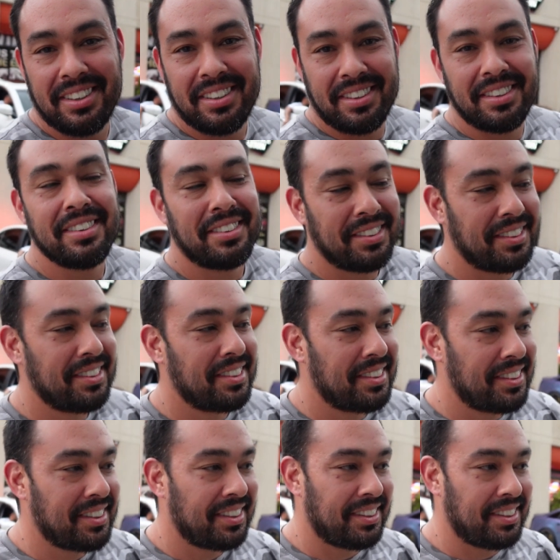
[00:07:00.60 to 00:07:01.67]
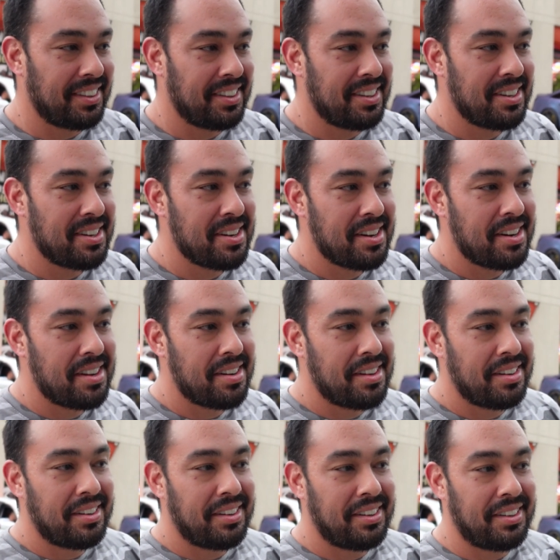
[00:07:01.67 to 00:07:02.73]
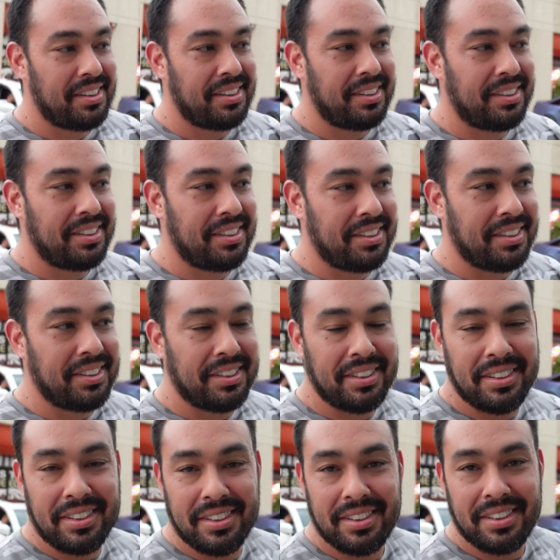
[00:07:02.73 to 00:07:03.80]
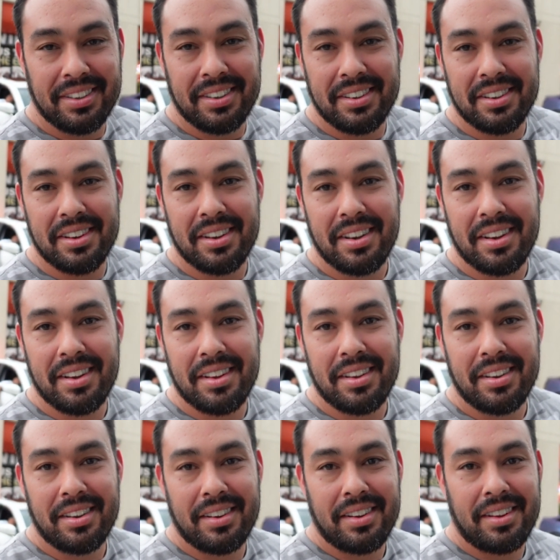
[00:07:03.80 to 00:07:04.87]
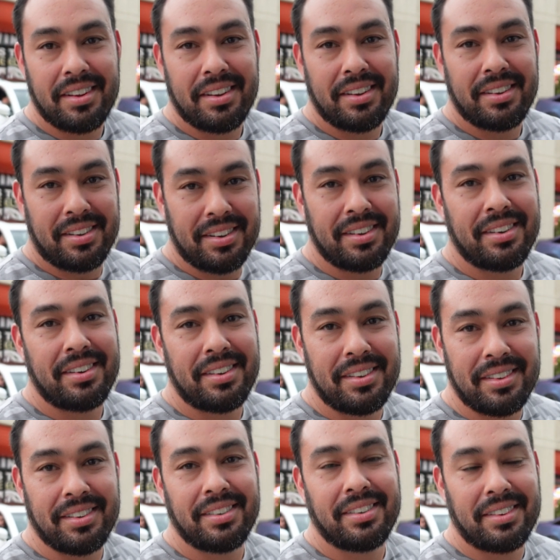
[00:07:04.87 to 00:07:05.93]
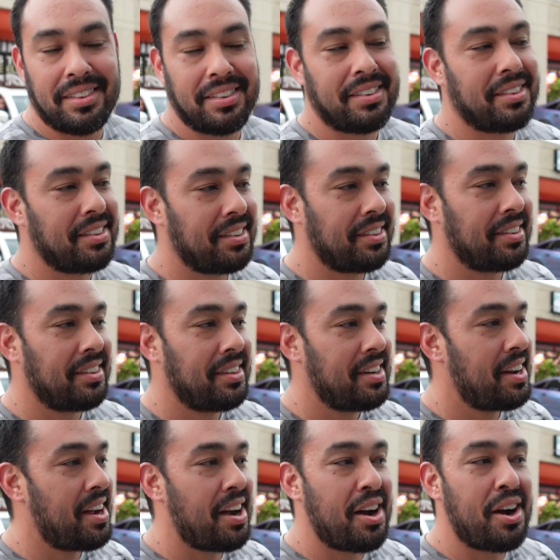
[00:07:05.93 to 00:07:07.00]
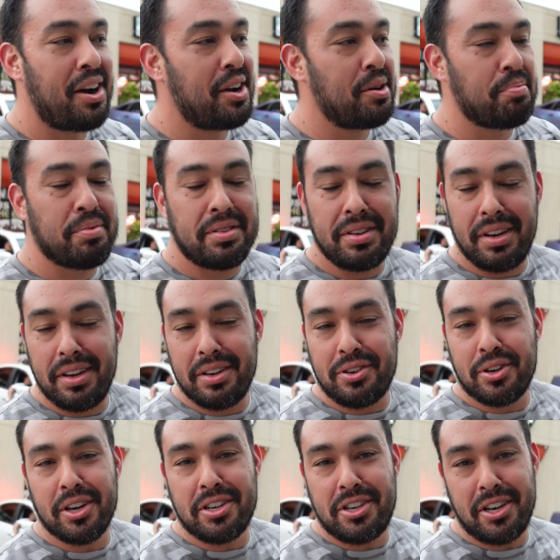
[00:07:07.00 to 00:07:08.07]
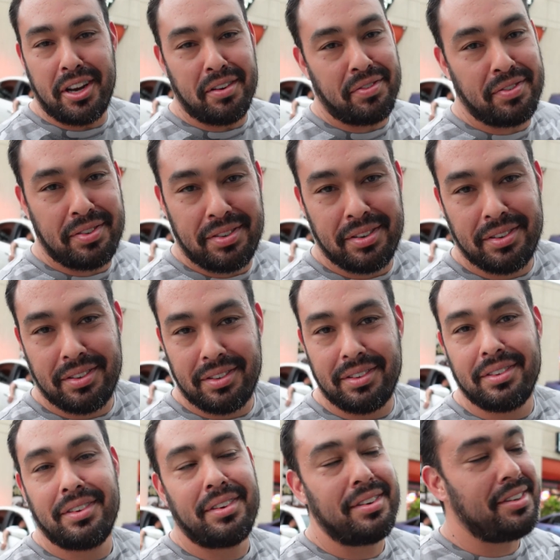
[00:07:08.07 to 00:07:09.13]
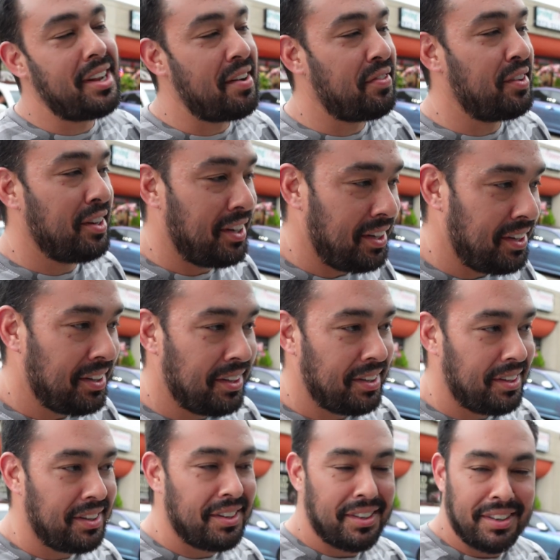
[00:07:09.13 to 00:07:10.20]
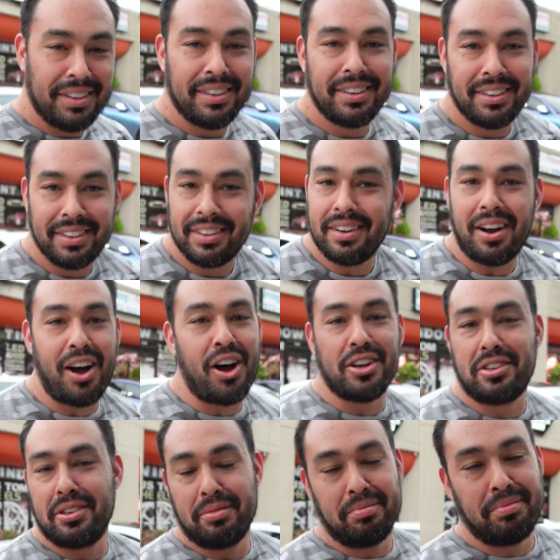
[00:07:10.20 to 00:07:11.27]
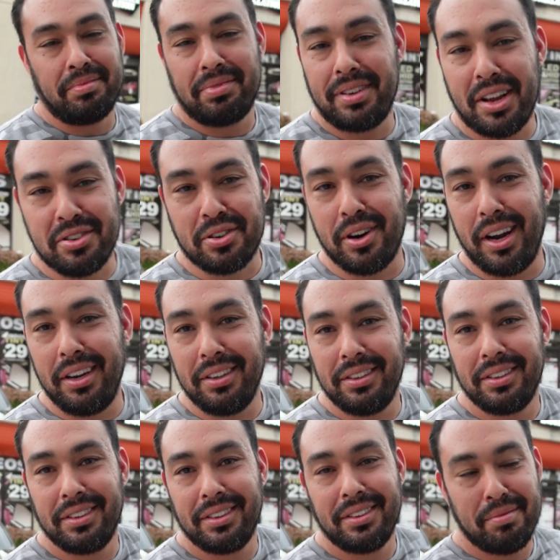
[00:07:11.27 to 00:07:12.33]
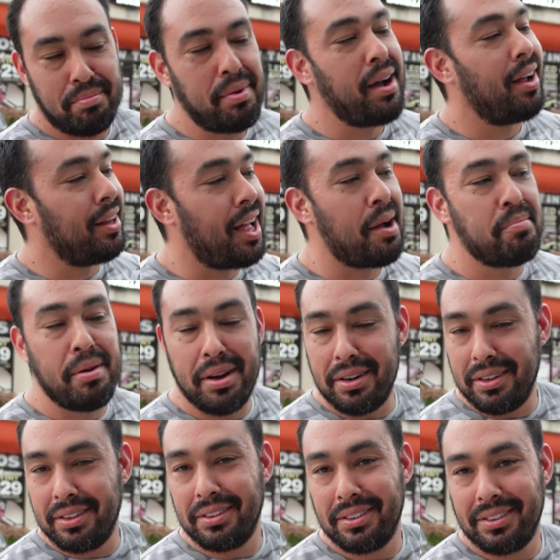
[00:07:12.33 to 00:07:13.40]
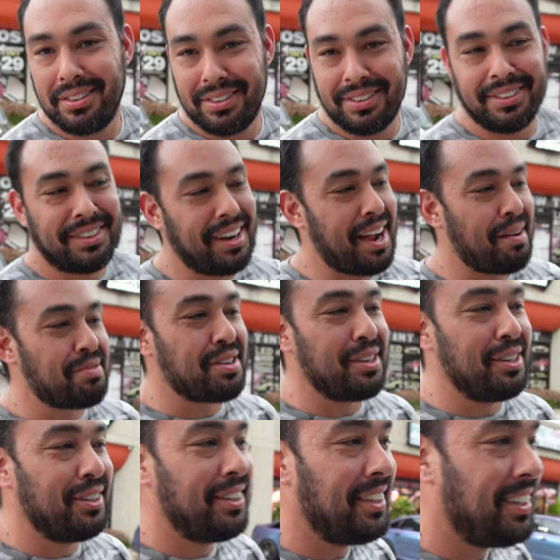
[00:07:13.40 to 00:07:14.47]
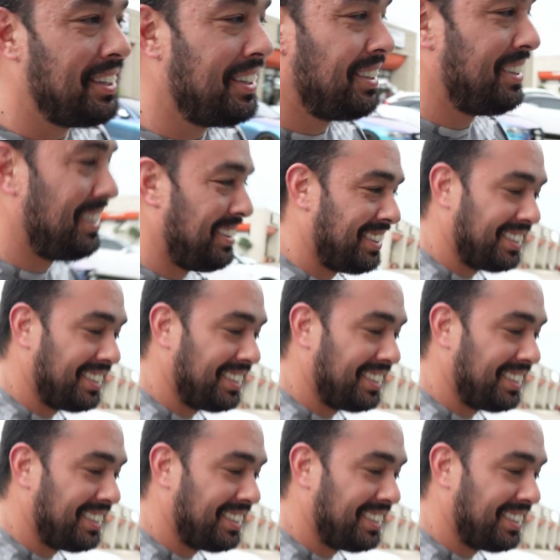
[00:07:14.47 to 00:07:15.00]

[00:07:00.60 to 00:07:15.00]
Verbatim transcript: fifty. We got to, we got to work on it. You bought this truck. I told you to trust me. You trusted me. What's your reaction? one hundred percent trust Jeff. You happy? Definitely. The sound. How's the sound for you? Awesome. Sounds better great. Than what you thought? A lot better. Absolutely. Well, you know